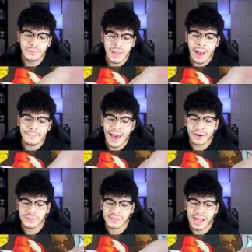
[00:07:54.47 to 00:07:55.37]
We got
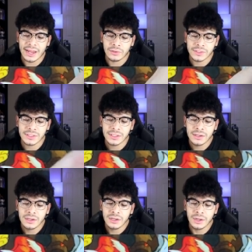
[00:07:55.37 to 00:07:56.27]
battle styles.
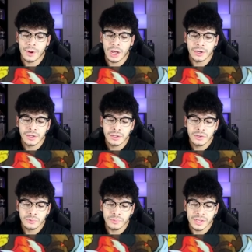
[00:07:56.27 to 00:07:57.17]
Come on.
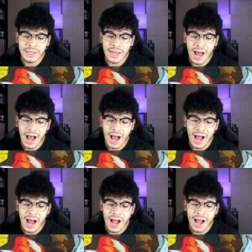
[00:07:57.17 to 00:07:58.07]
We
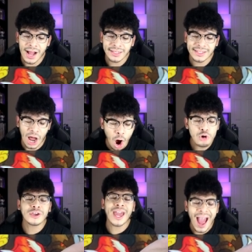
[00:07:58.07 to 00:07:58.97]
got...
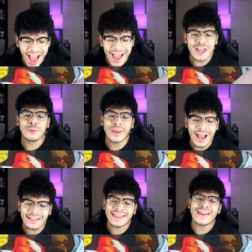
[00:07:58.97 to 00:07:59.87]
Okay! We got